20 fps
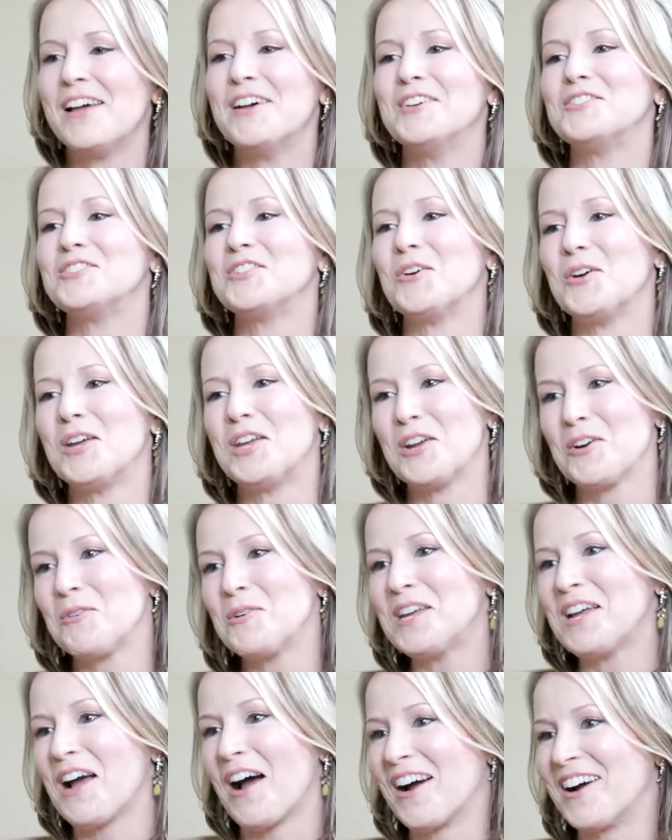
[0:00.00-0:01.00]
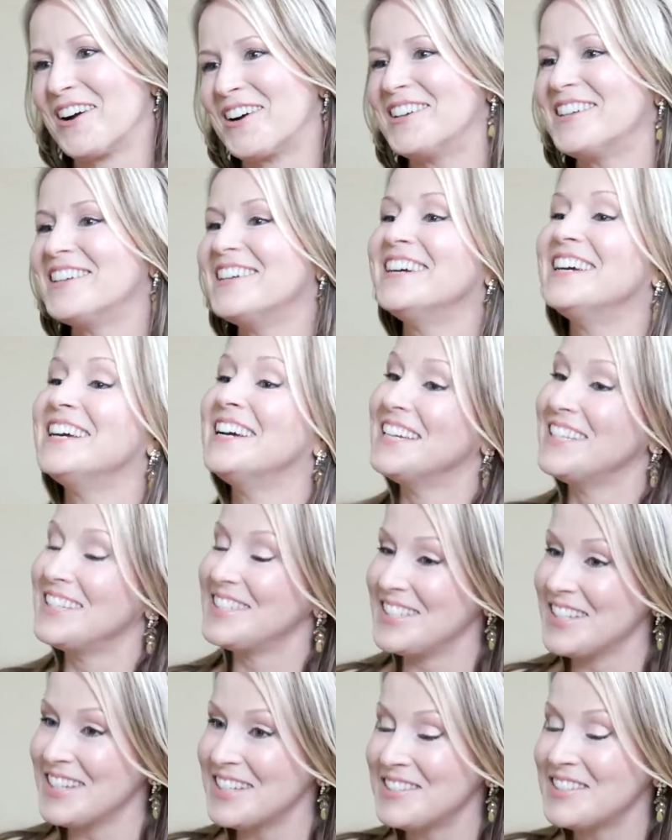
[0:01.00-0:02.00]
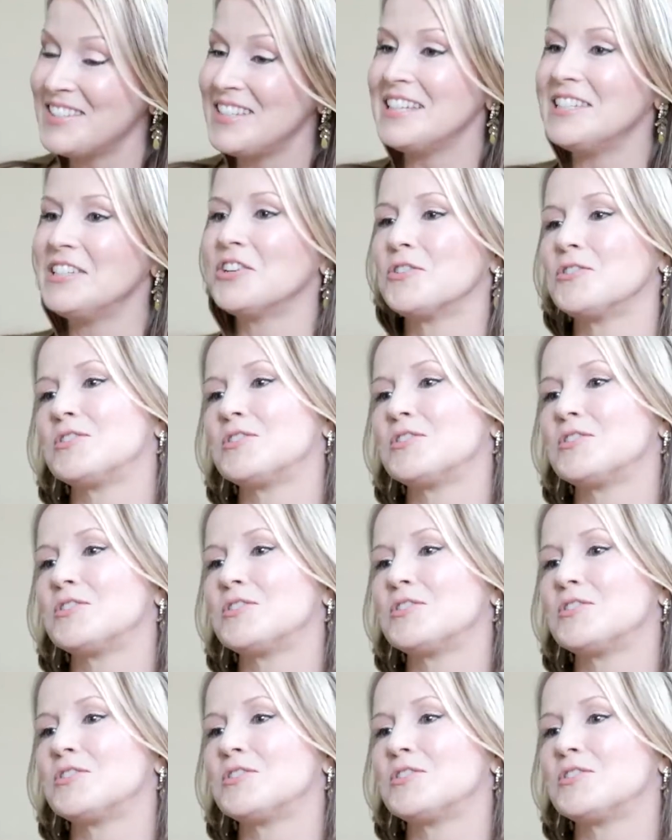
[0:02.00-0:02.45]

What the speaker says: So here we are, 16-year